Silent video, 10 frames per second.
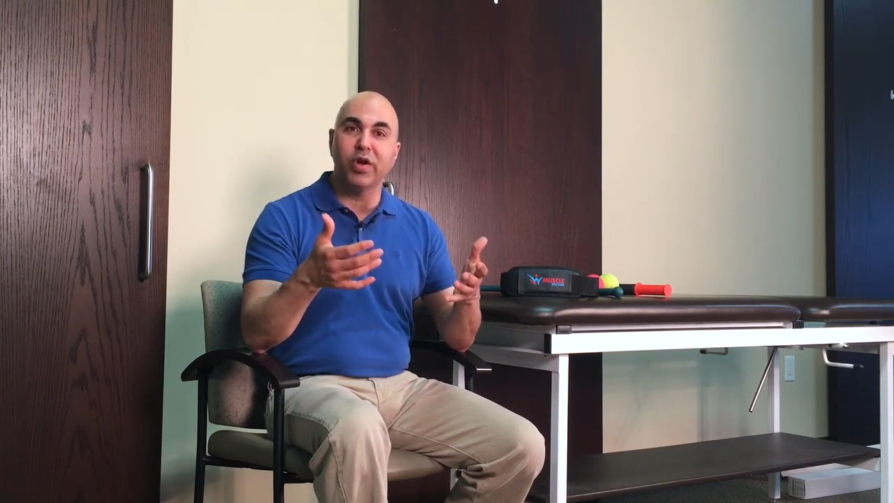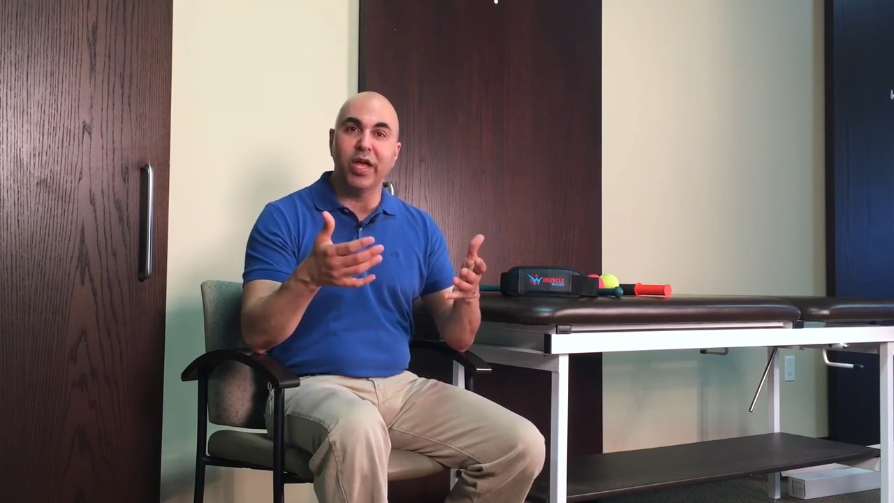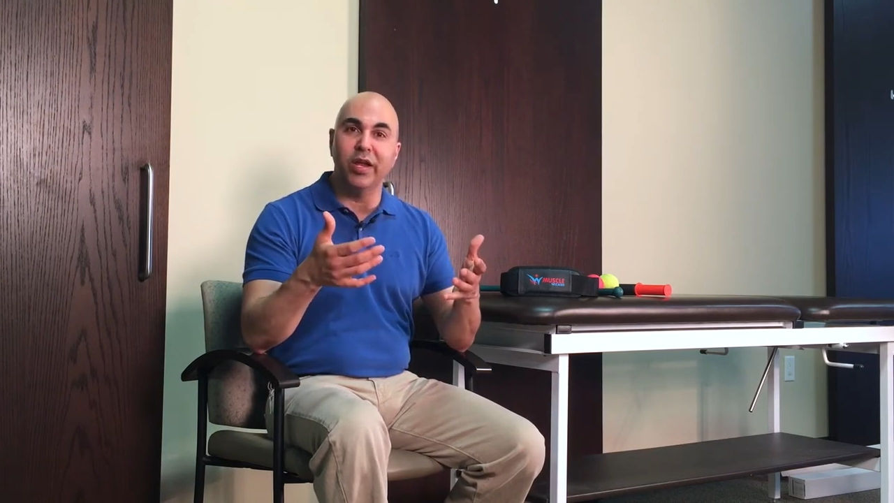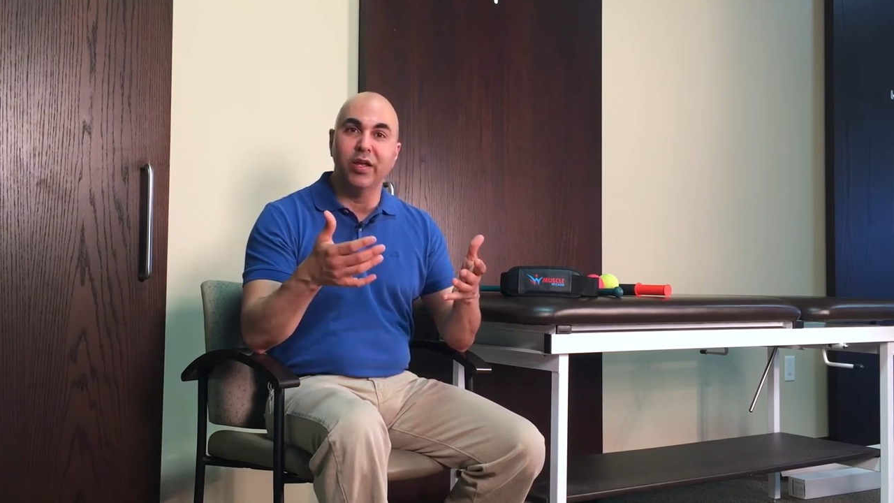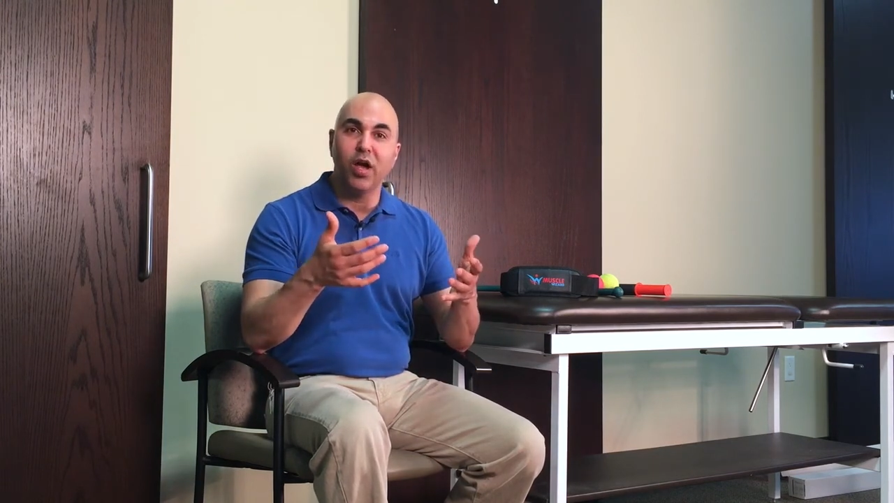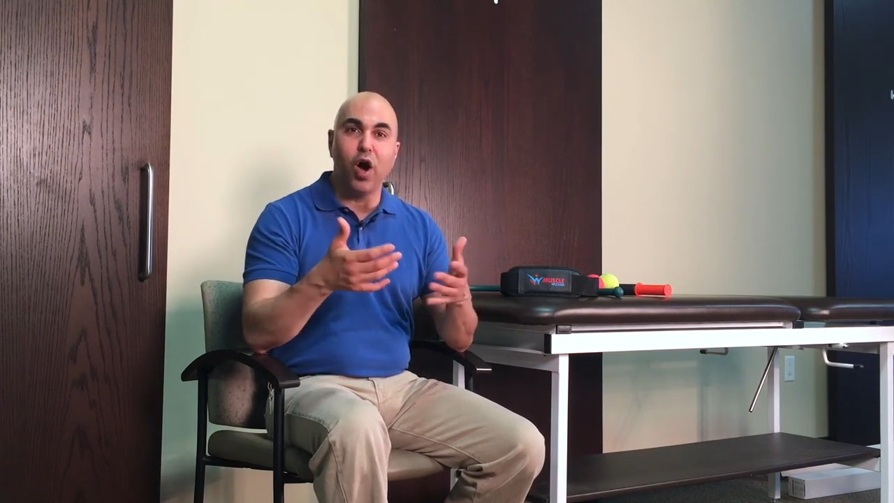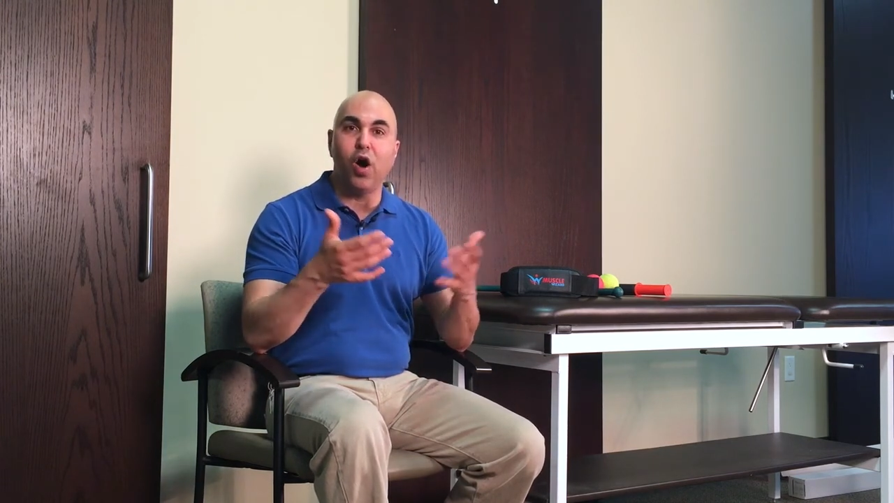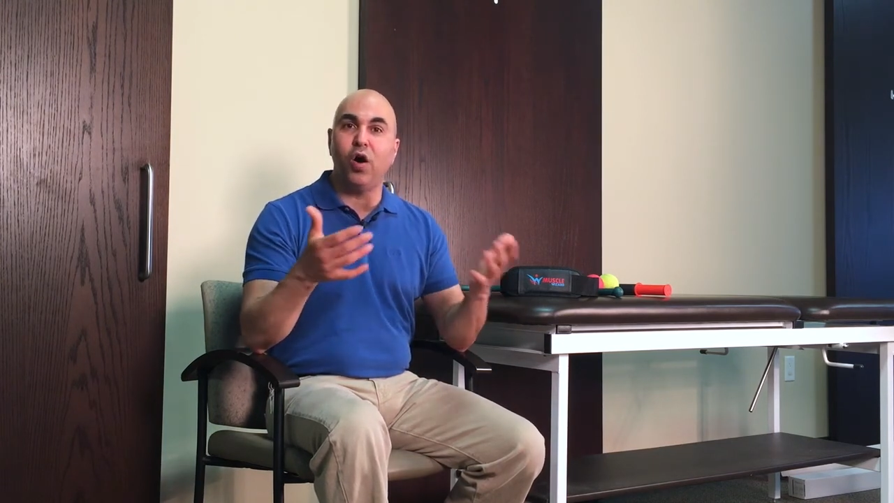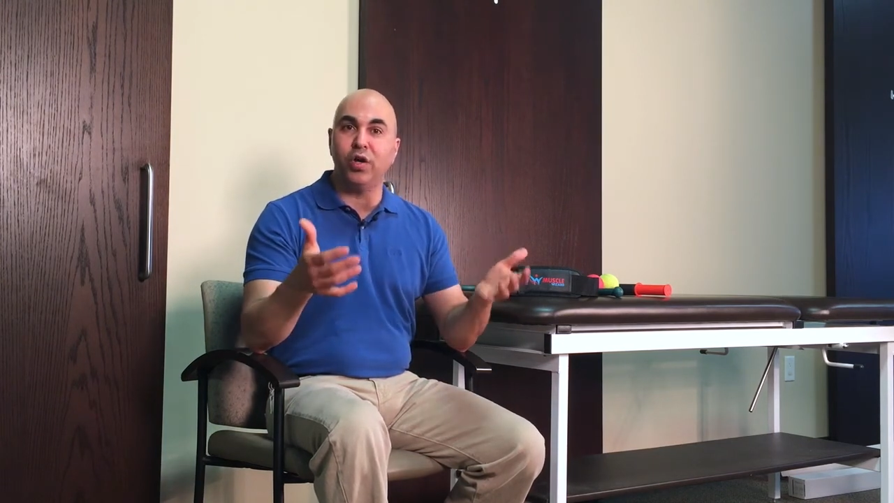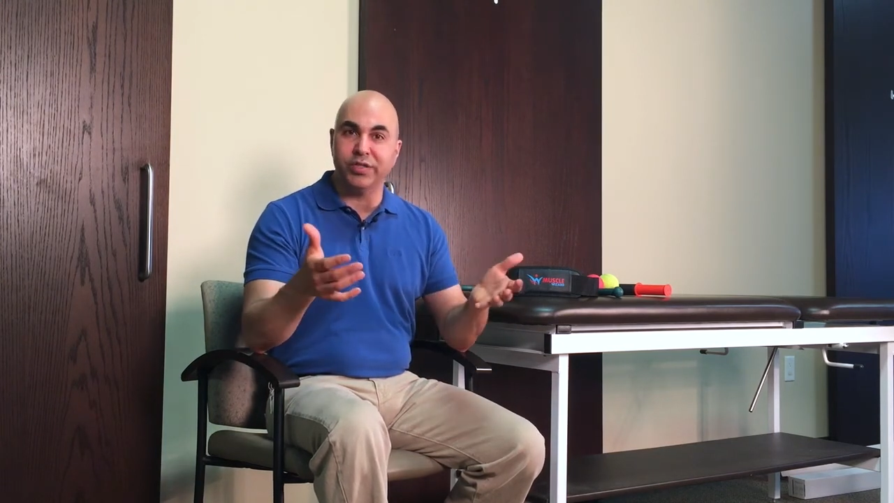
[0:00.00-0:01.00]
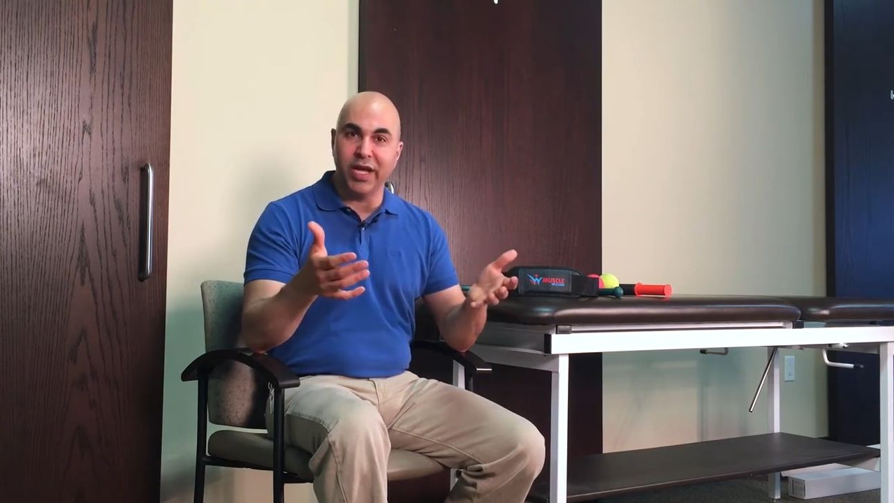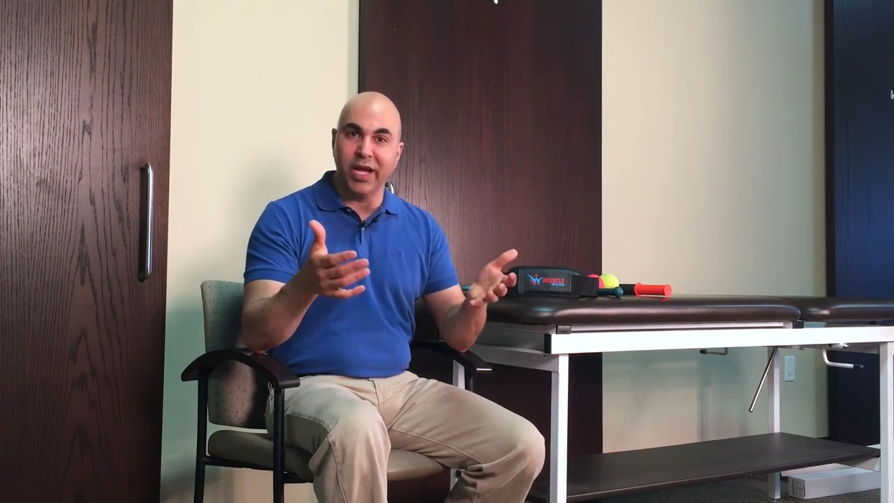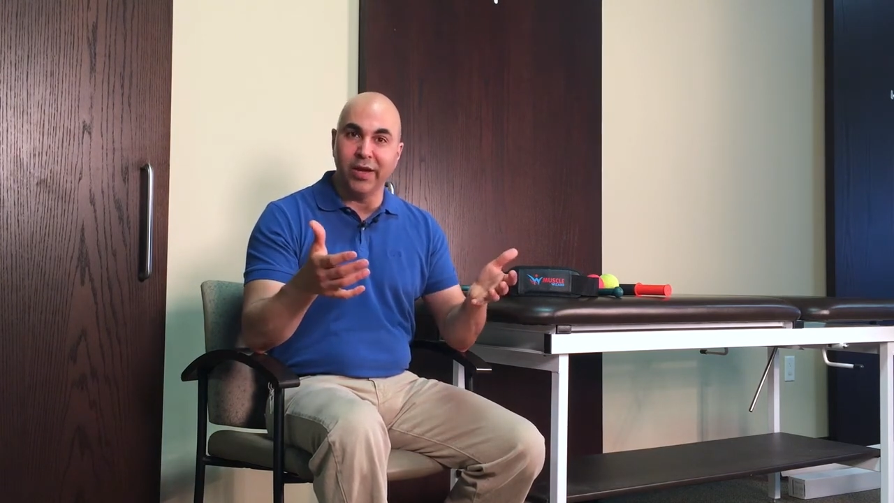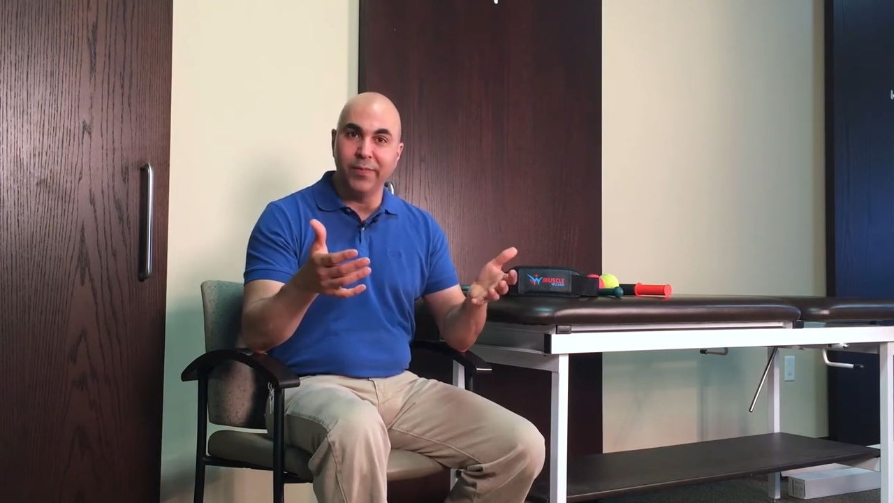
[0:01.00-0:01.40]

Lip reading: in all day.